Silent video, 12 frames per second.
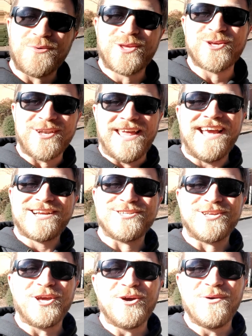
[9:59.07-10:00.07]
we couldn't
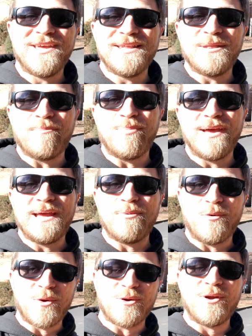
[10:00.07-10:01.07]
actually go in the bay,
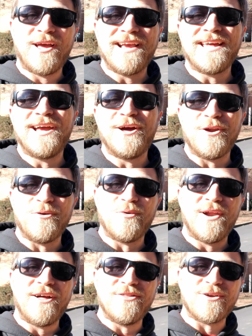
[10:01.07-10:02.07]
but we were hanging out
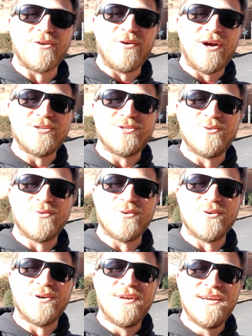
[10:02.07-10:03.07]
around the garage
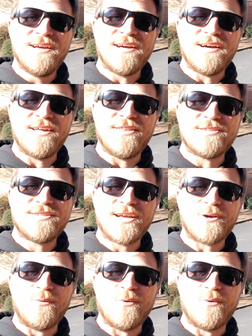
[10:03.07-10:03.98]
door, the second